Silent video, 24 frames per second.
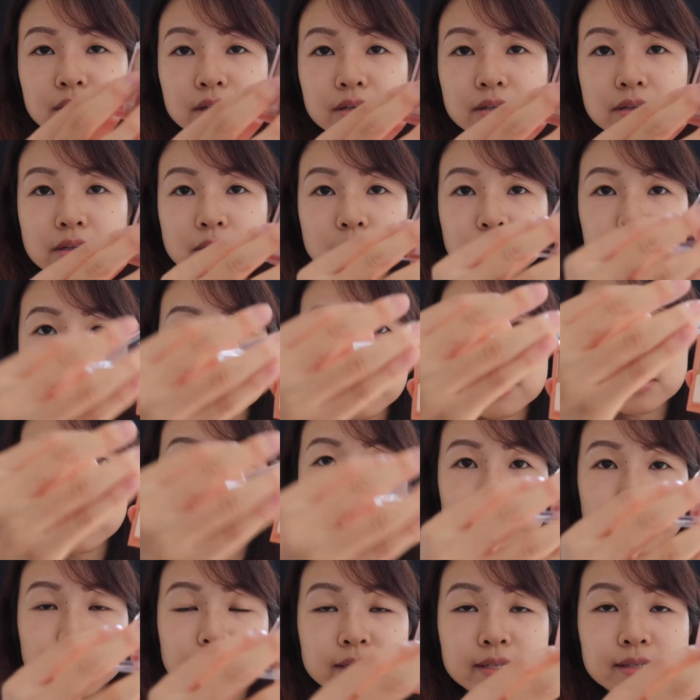closes and
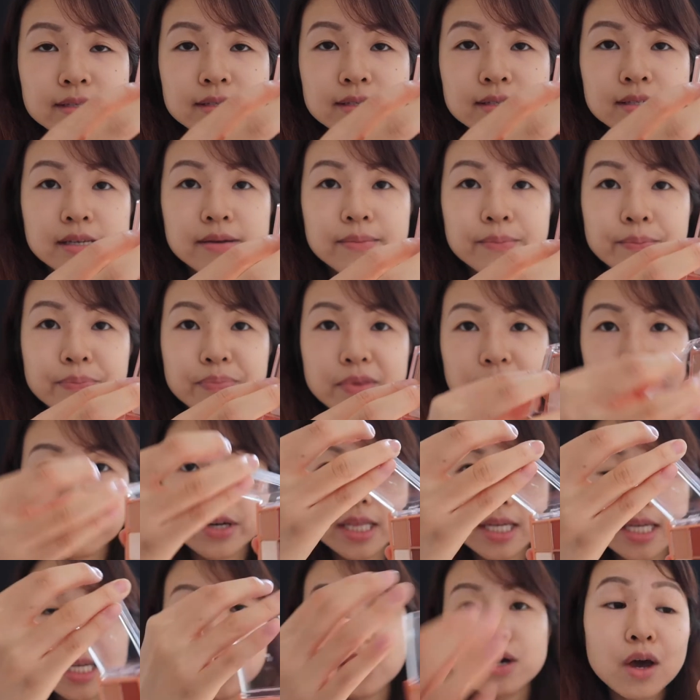opens
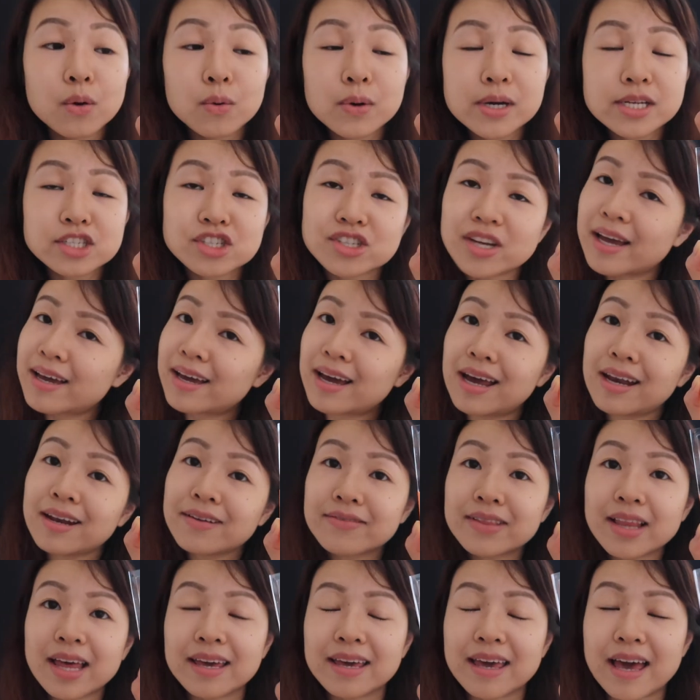freely, which I kind
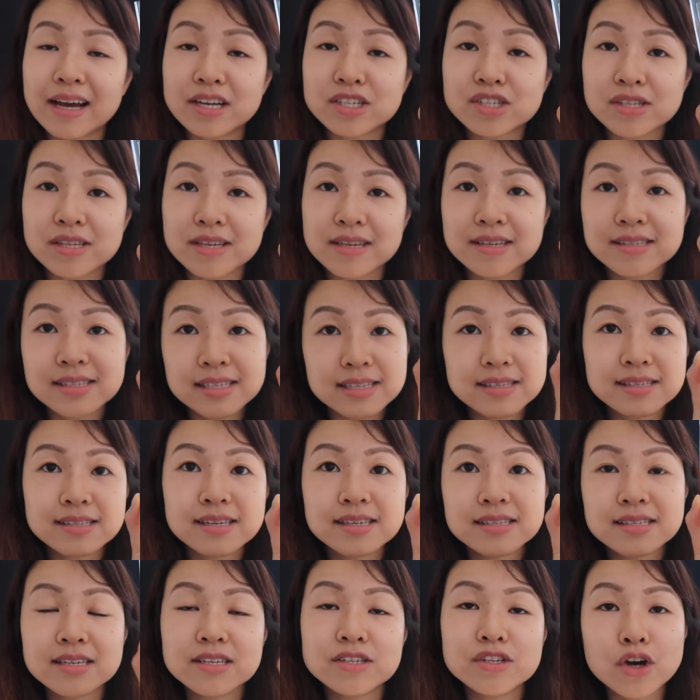of like actually because it's
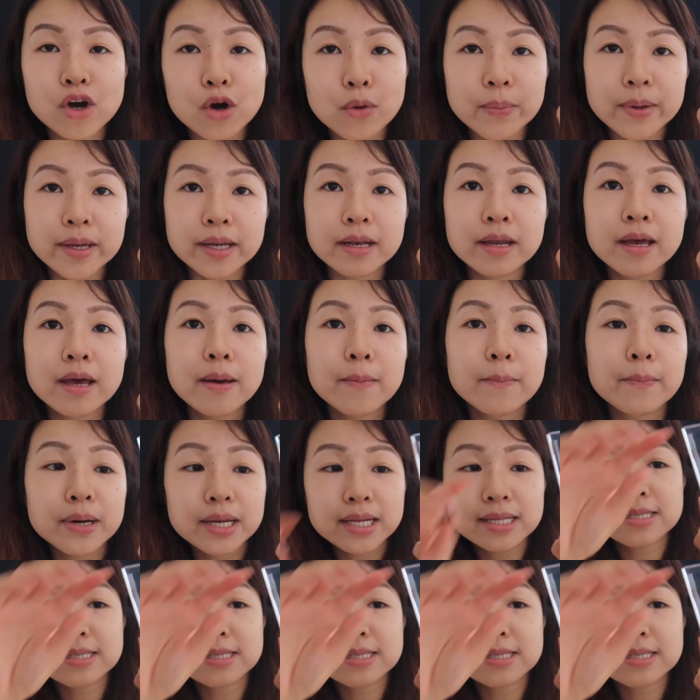easy to open, but